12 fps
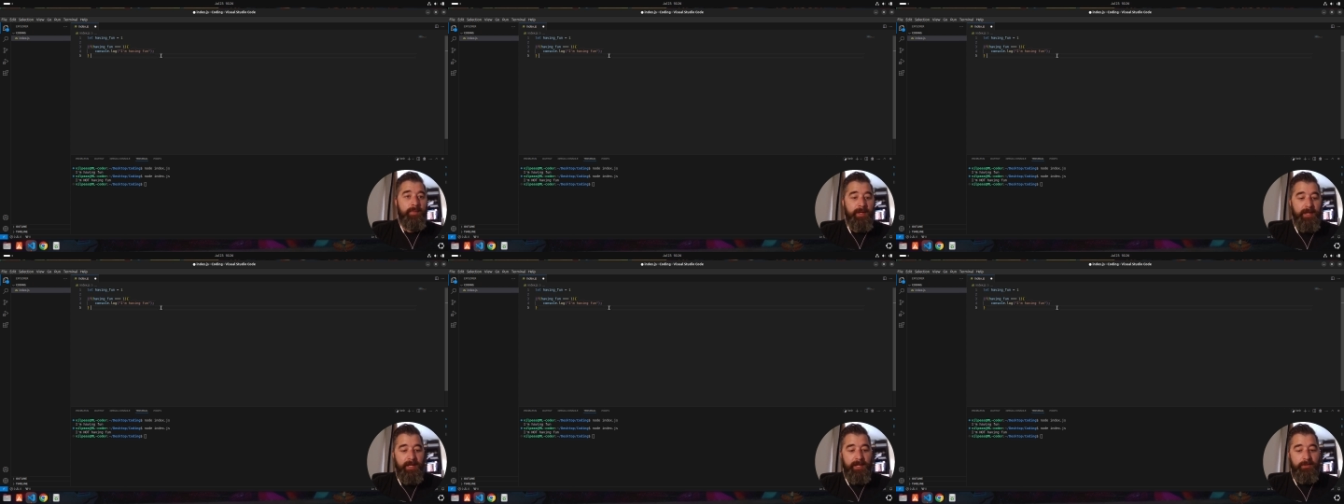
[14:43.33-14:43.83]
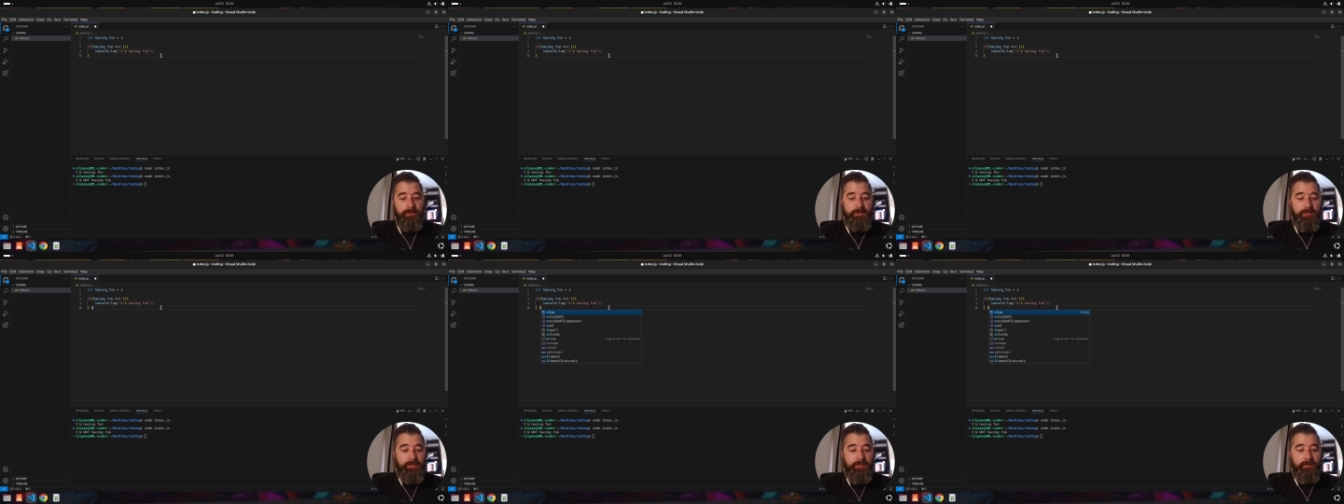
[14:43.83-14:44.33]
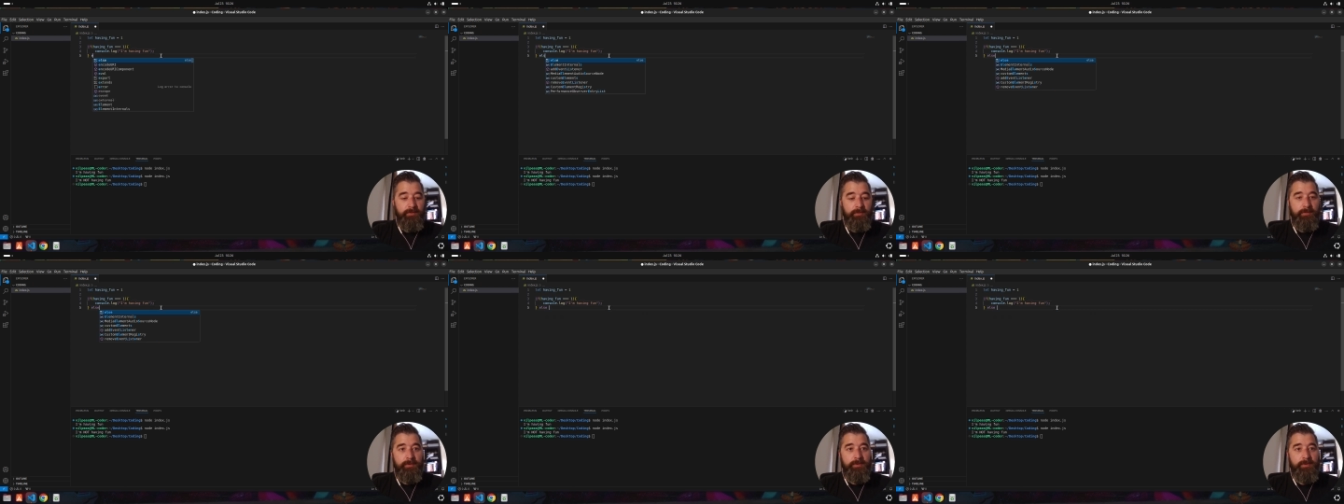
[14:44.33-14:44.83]
Else,
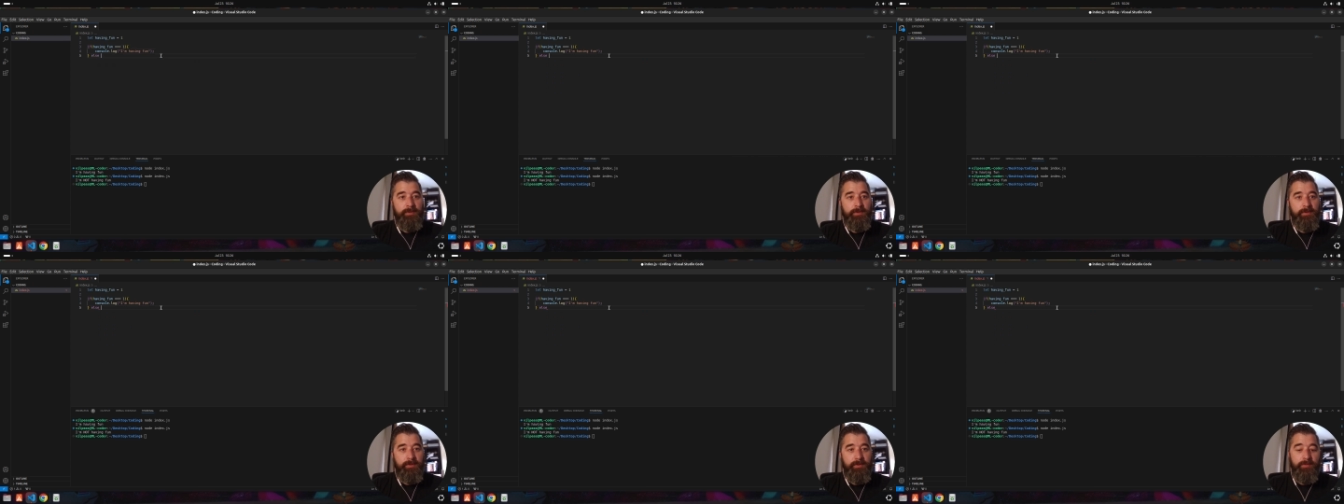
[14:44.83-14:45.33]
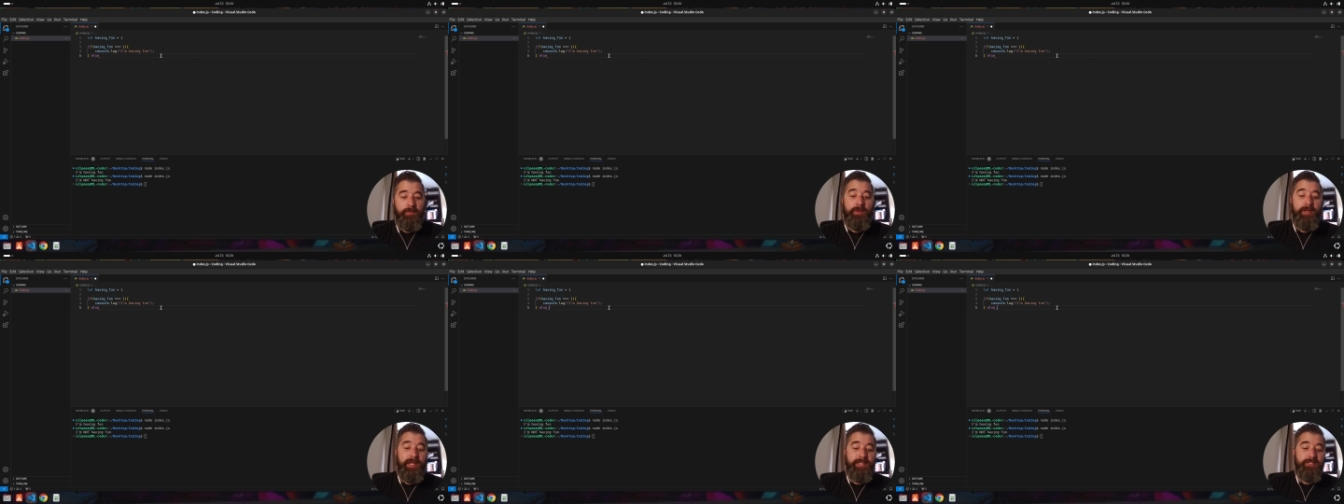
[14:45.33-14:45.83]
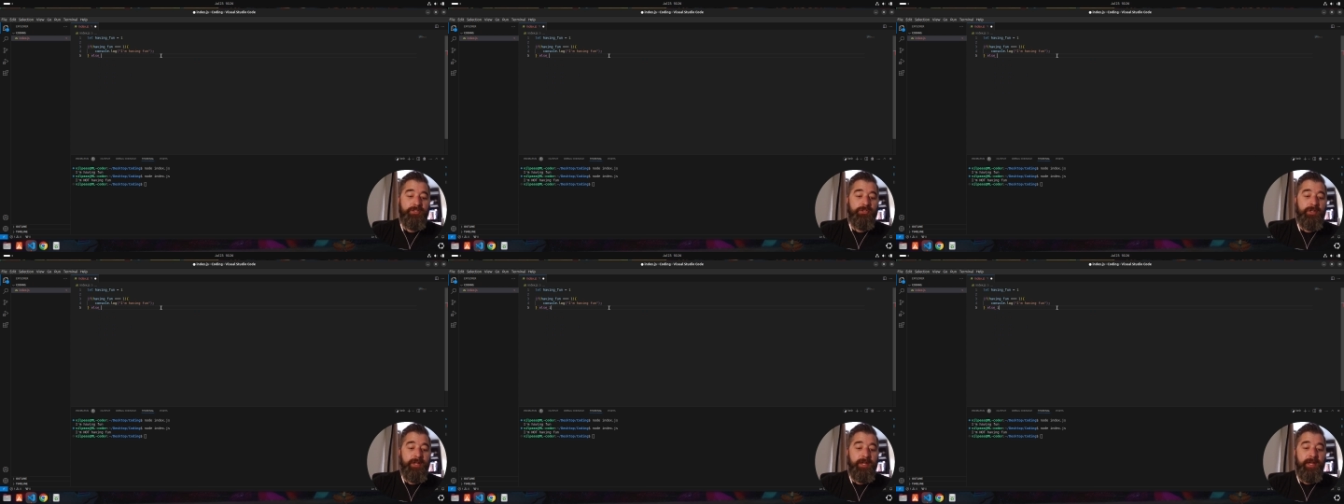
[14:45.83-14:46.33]
and let's
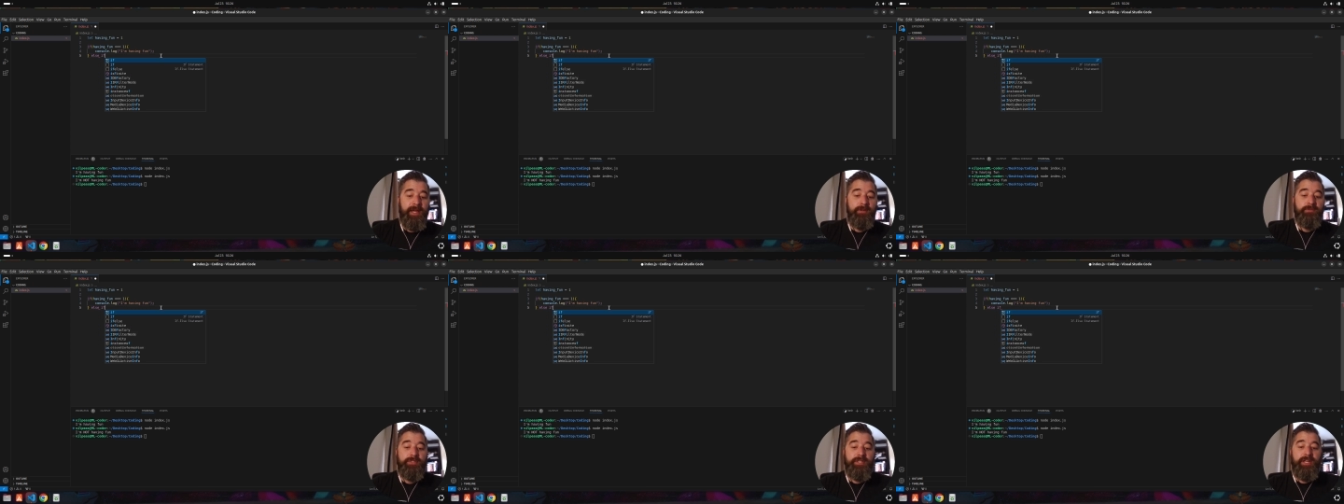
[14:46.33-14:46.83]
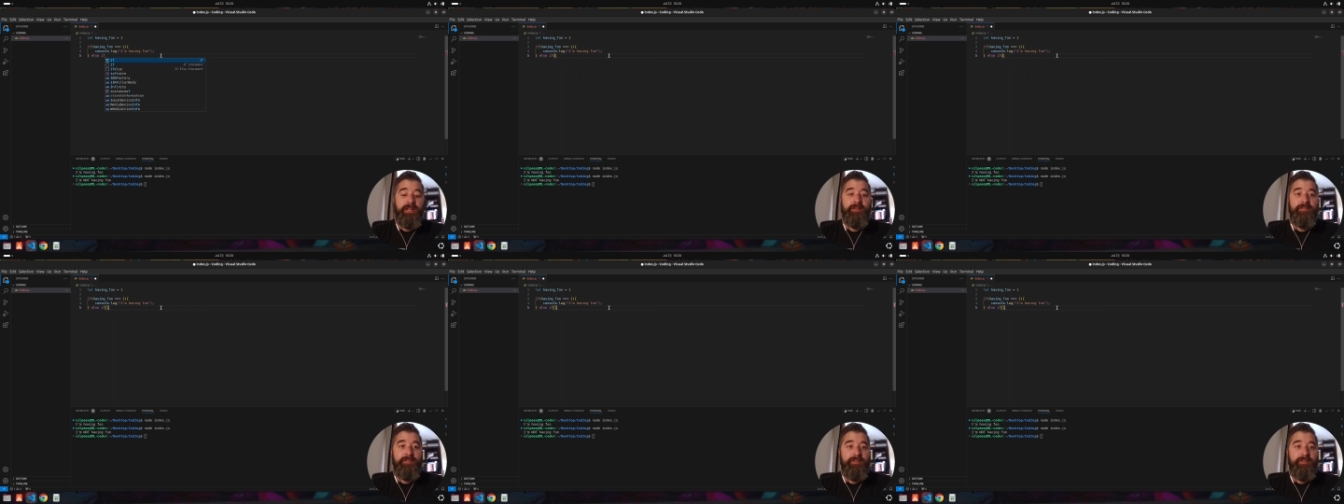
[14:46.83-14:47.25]
try else if